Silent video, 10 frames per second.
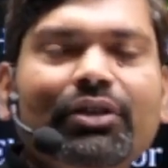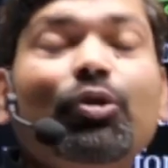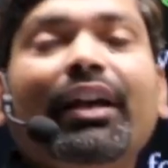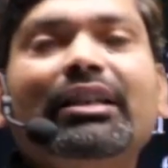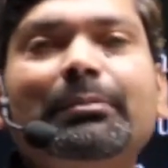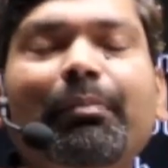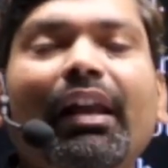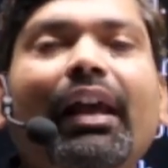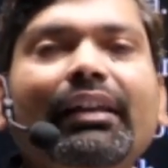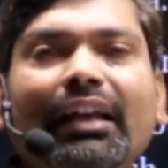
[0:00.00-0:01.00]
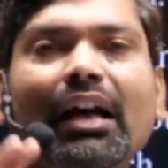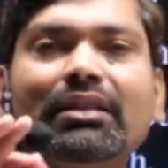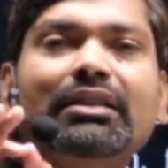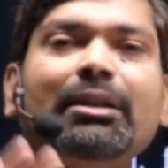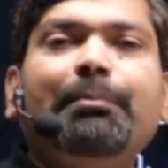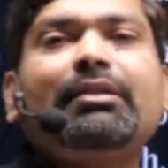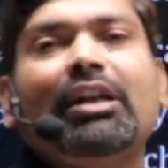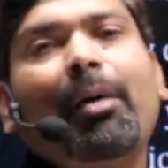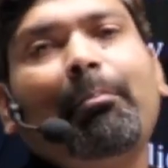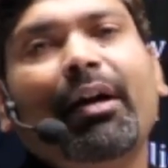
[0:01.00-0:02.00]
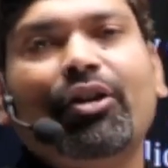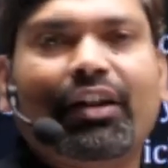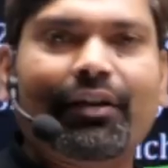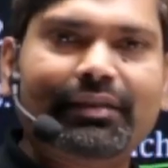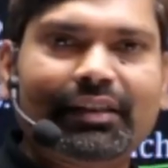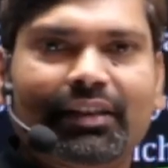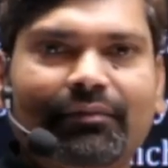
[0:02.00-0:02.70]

to explain the concept of biodiversity.